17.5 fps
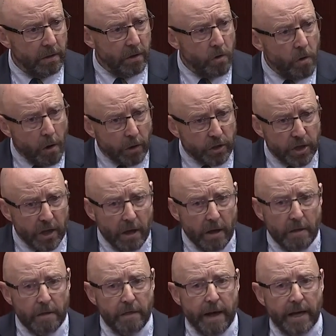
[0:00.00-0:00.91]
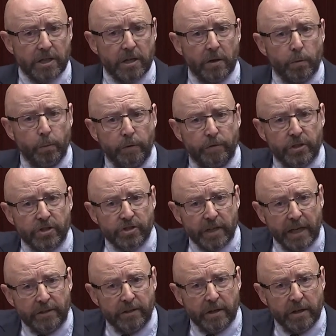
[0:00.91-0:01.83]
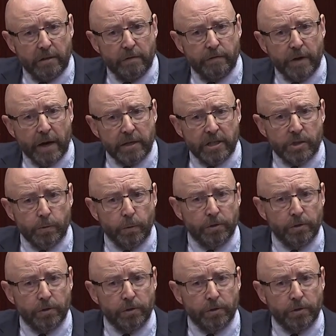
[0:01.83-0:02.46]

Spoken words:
Not that we've decided in advance,